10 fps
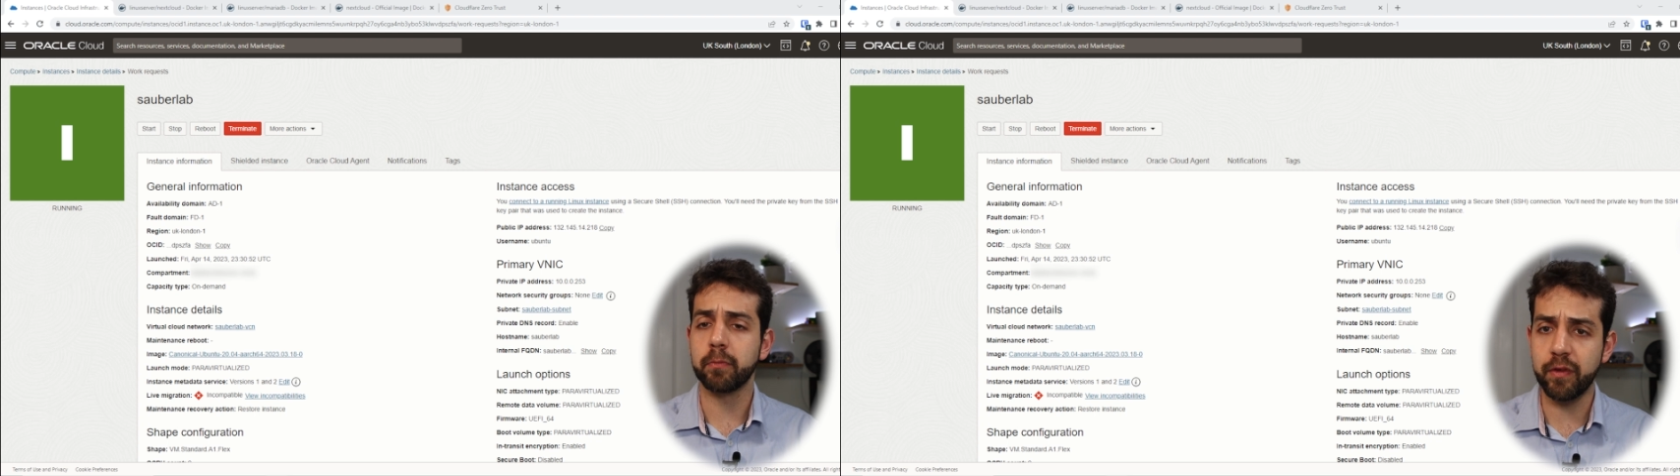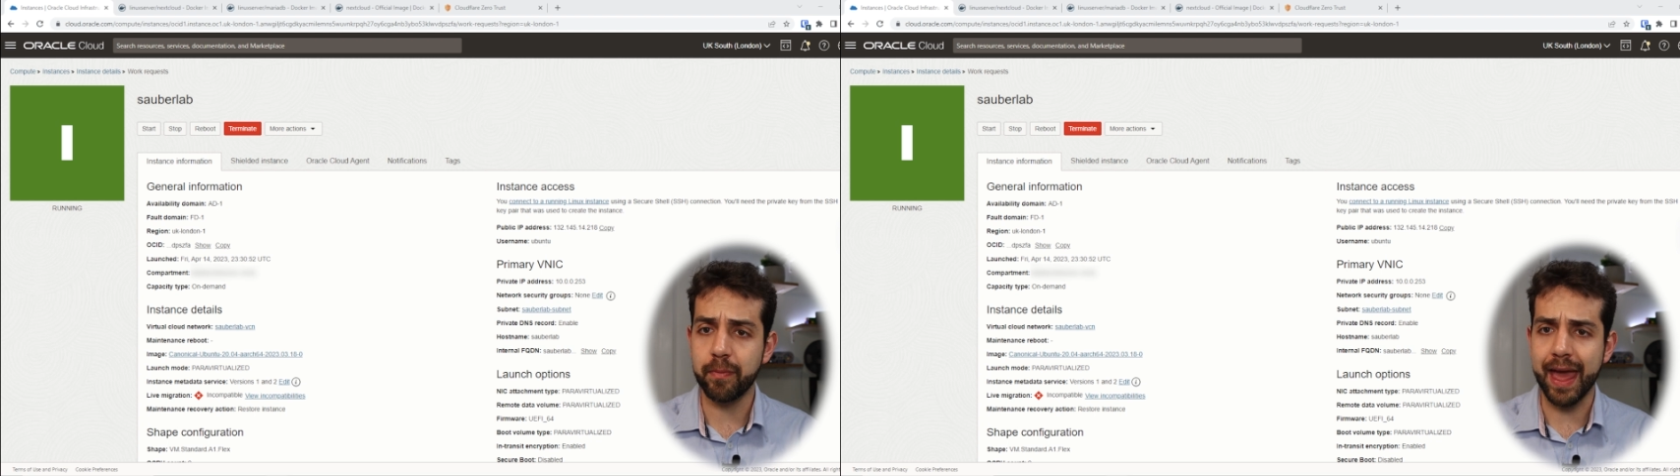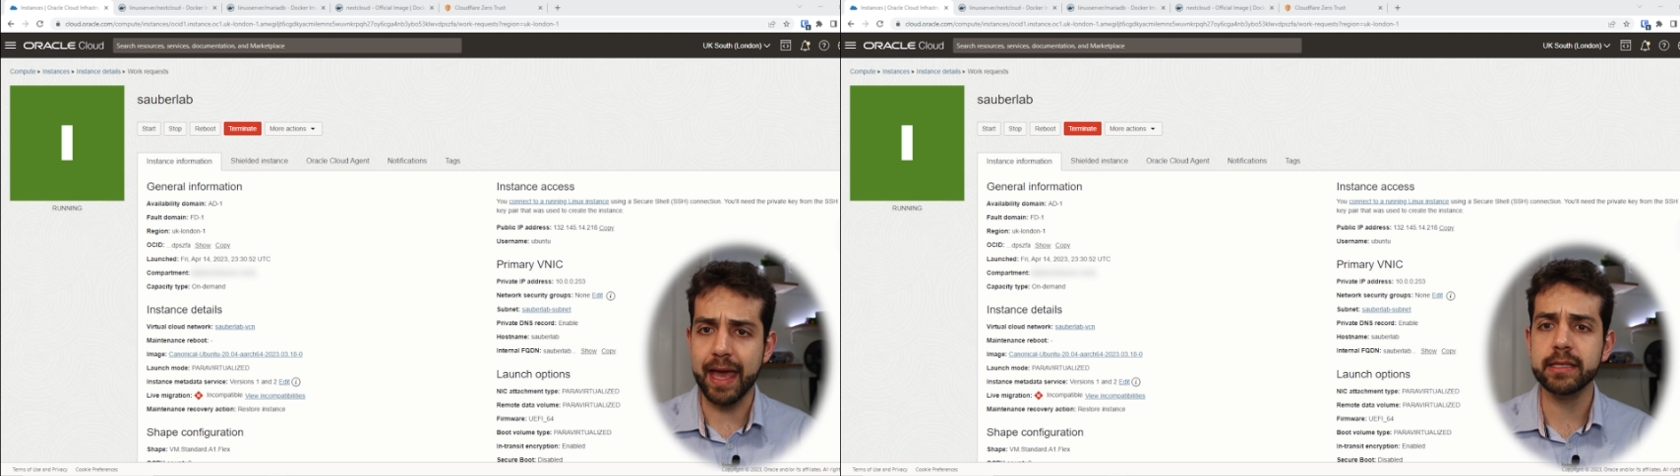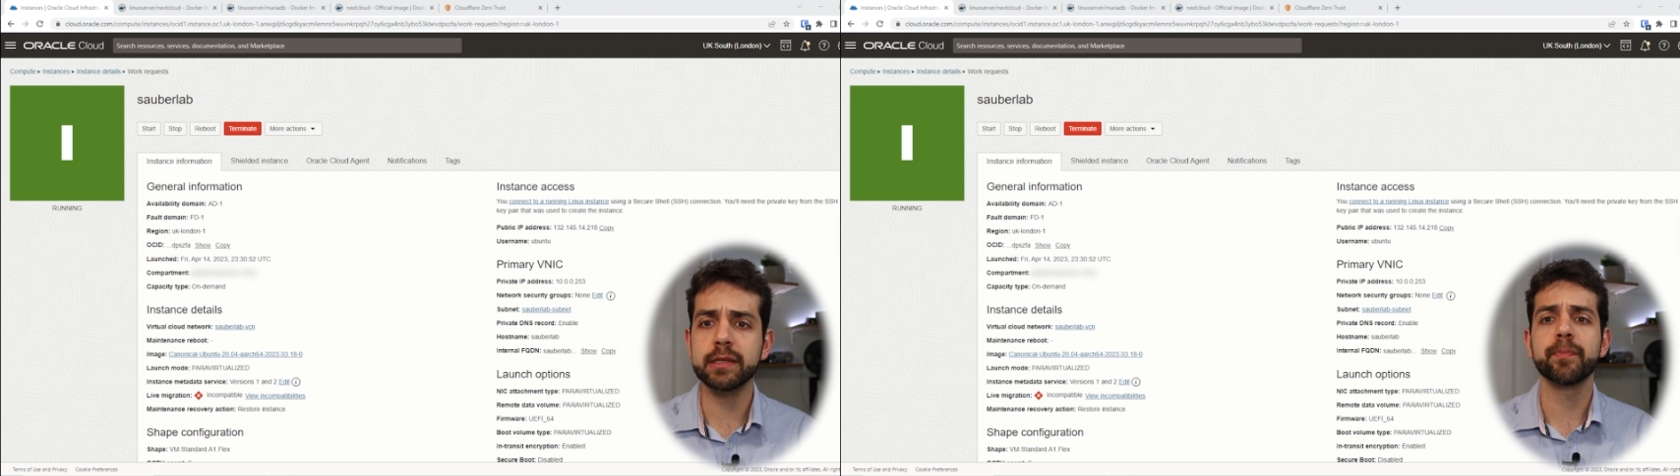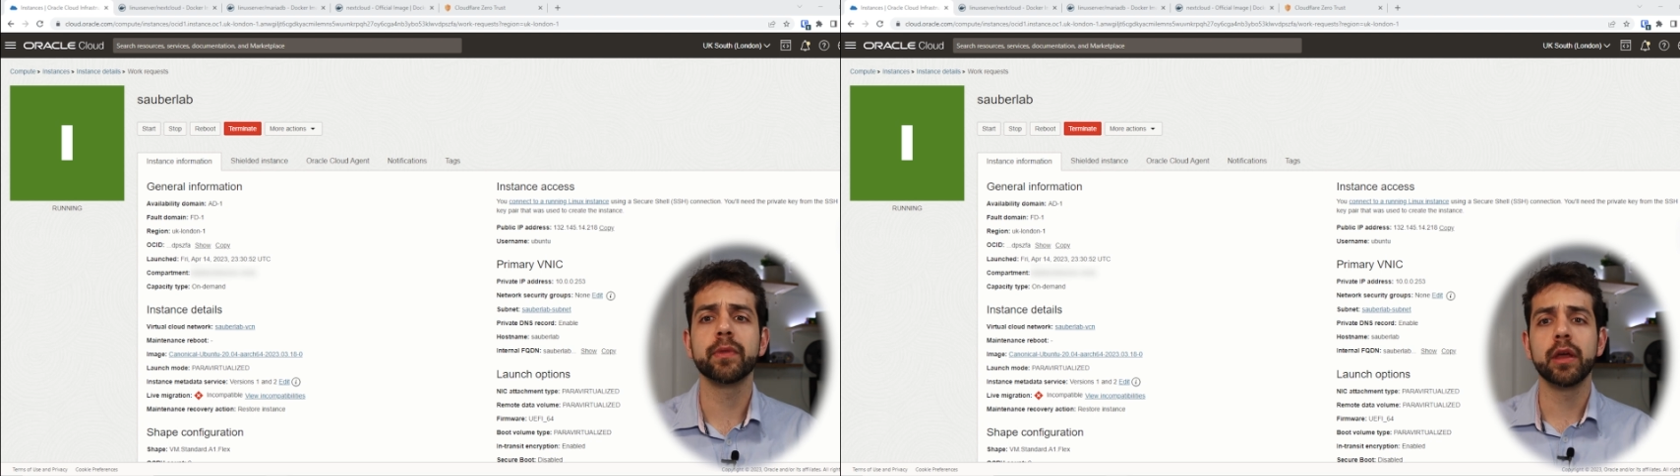
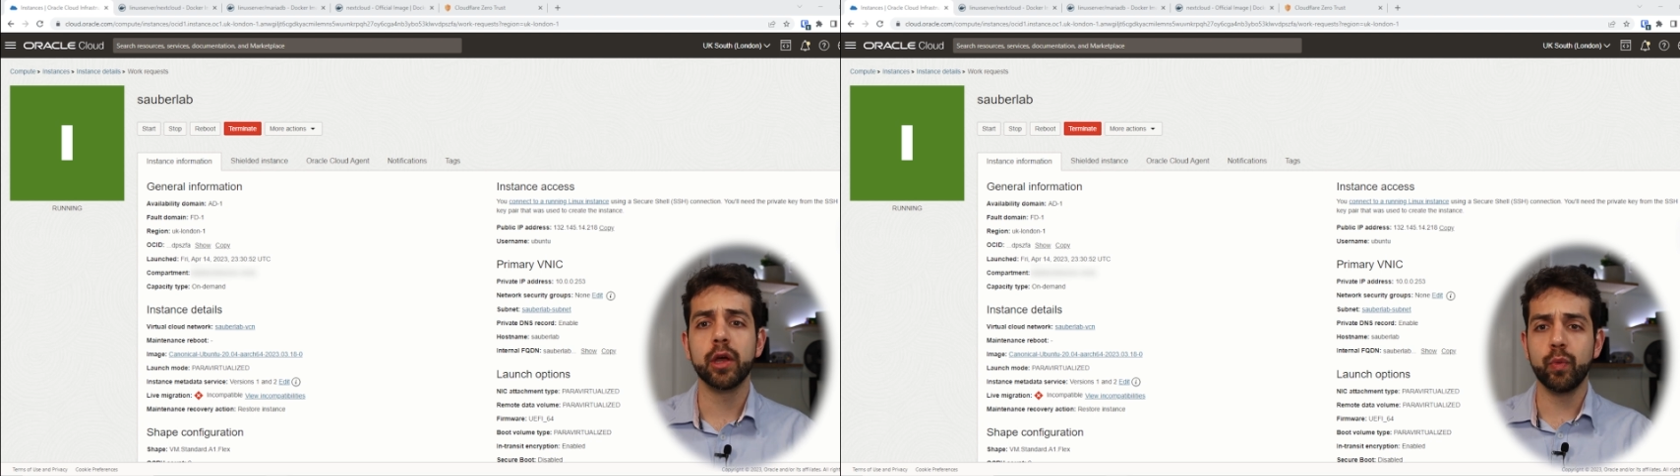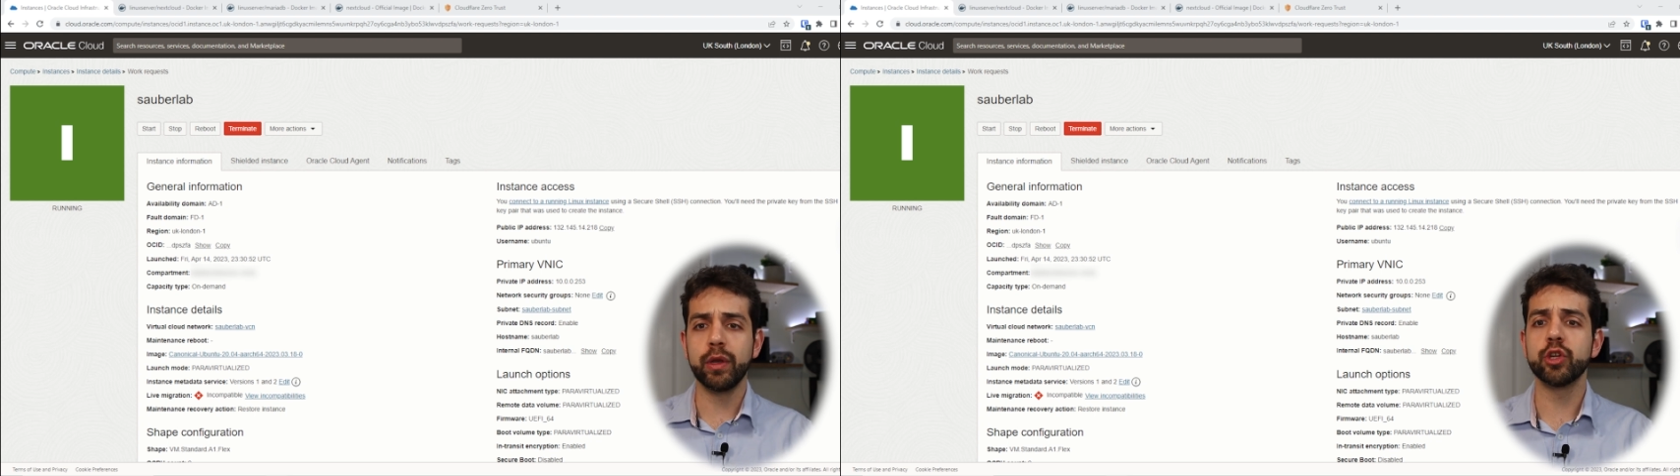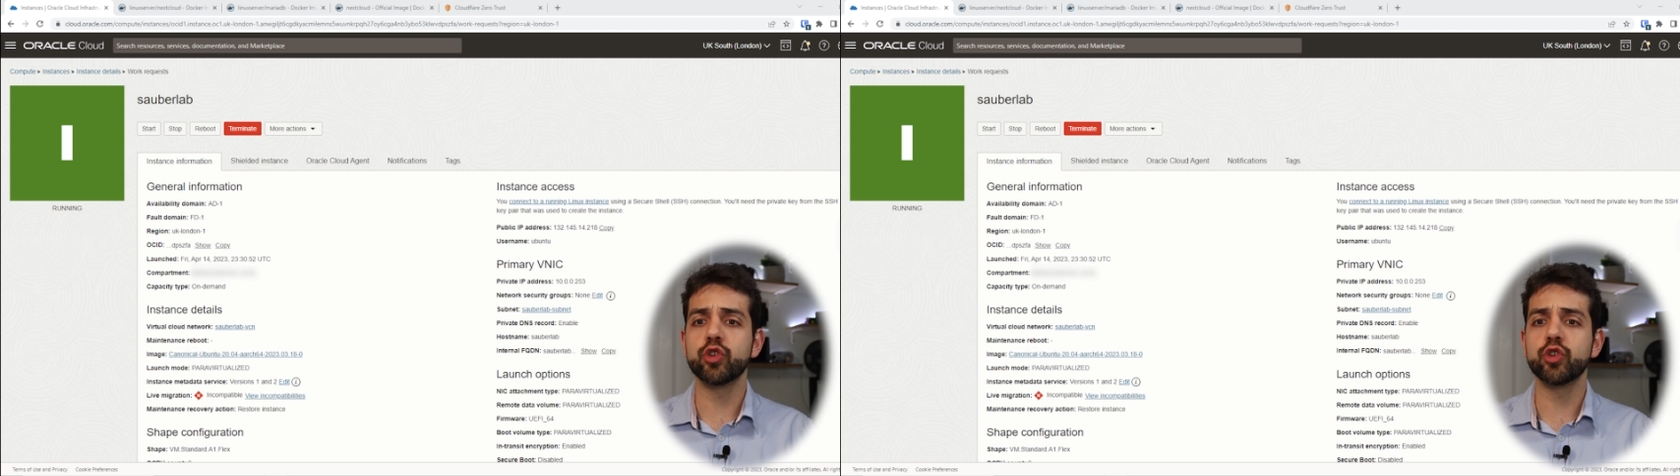VPS, we